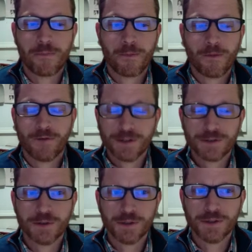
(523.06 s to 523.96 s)
Friends
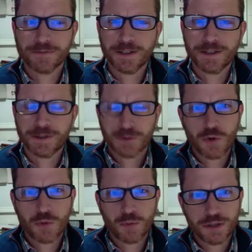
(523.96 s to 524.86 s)
don't let friends
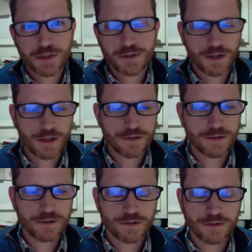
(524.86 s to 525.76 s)
grow mullets, I guess
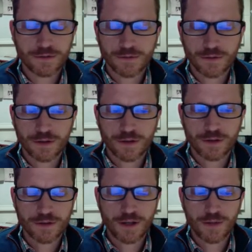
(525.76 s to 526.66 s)
is
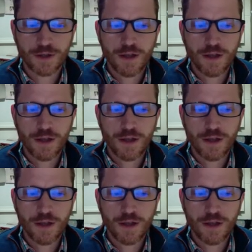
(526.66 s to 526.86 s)
the statement.